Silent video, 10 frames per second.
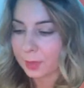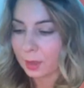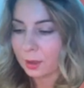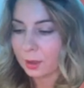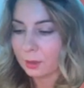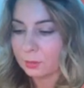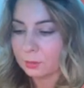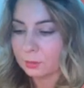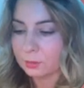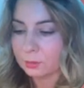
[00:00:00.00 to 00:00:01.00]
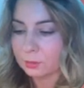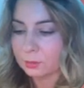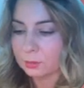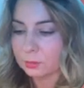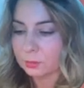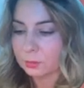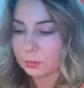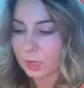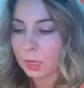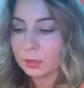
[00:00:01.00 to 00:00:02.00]
Um,
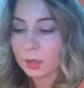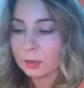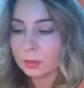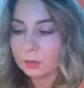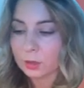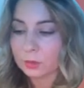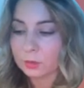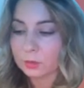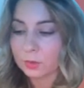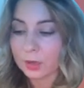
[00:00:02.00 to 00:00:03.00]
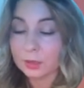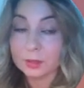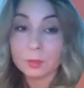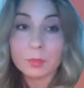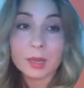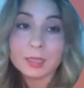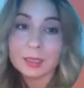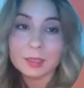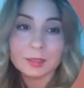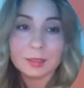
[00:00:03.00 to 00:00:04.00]
and then there's also finding the
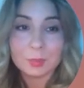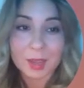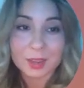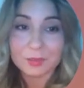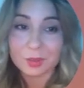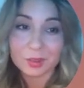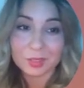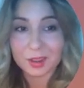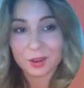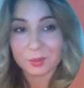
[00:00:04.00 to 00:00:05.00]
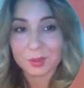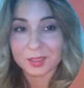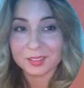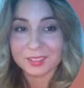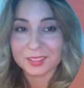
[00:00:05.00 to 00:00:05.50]
money to pay for a therapist.